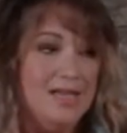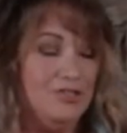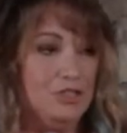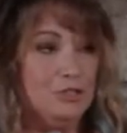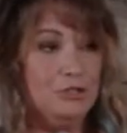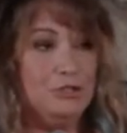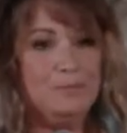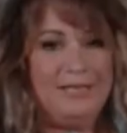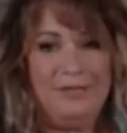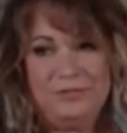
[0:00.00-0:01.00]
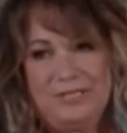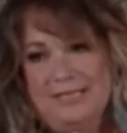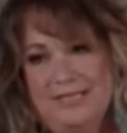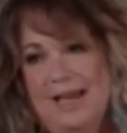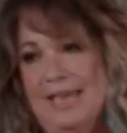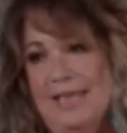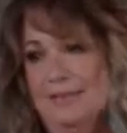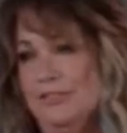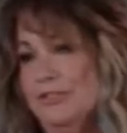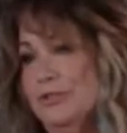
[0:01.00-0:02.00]
she knew my love was undying.
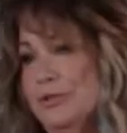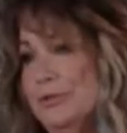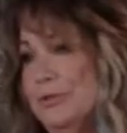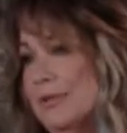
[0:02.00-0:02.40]
She knew